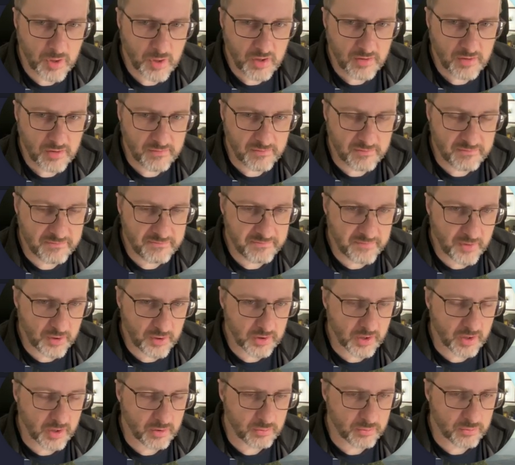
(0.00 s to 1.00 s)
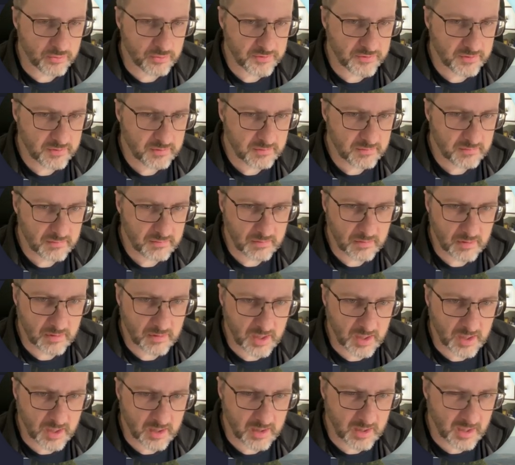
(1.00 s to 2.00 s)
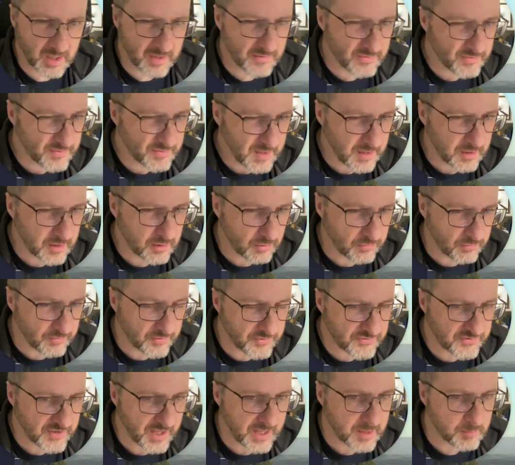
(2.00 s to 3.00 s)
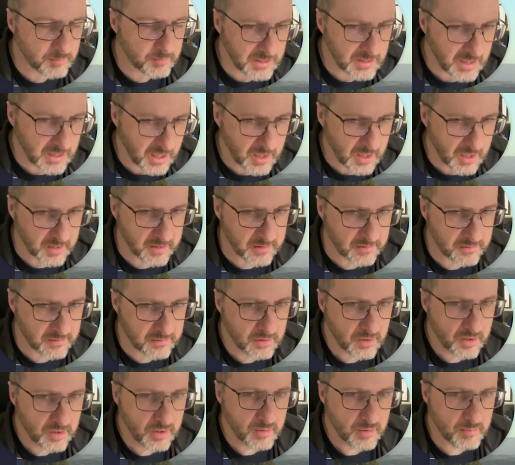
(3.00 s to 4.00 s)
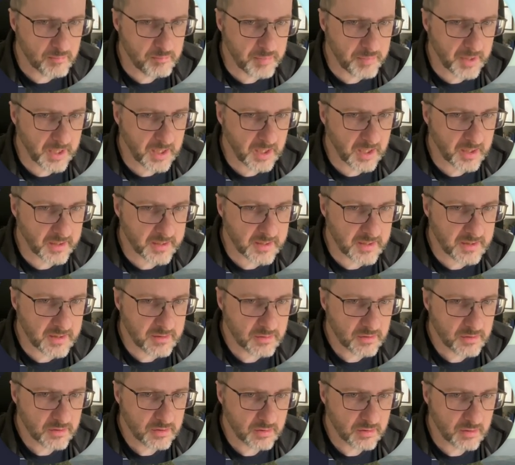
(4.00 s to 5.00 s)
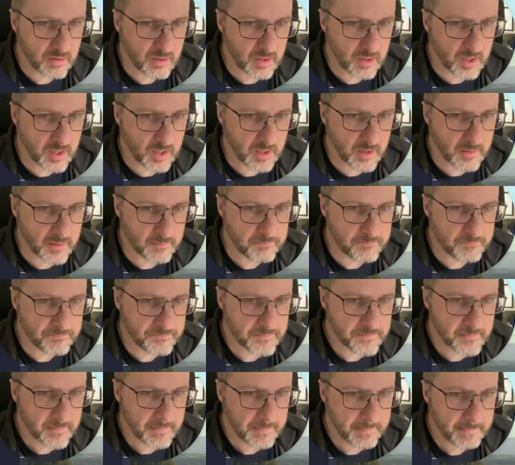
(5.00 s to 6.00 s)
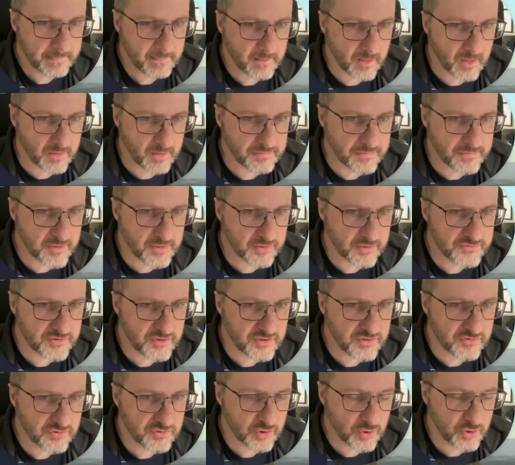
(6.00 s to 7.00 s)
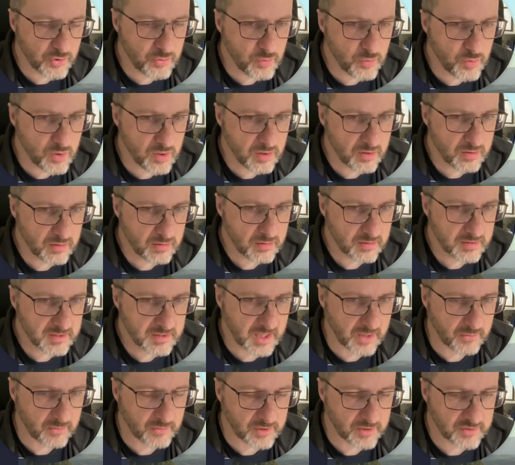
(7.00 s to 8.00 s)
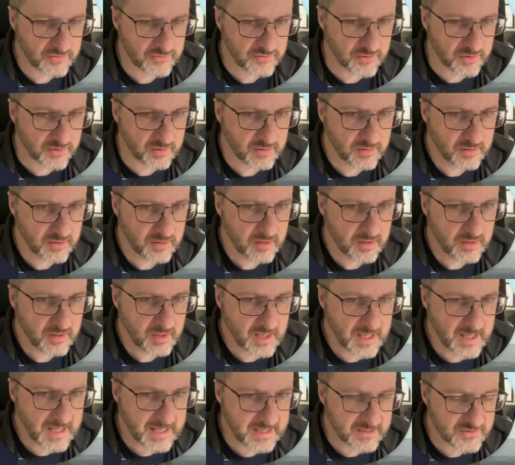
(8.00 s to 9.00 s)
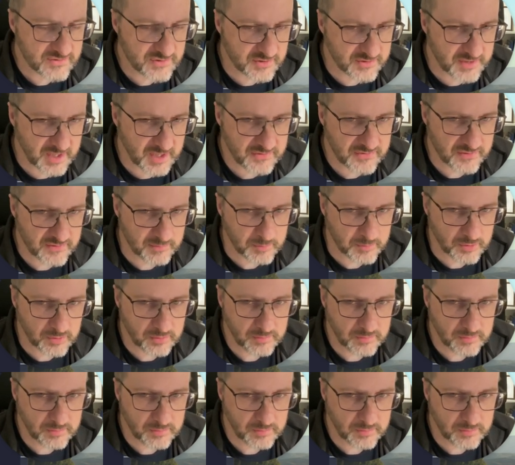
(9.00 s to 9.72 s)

followed, I think, on the same line by a 32 character hexadecimal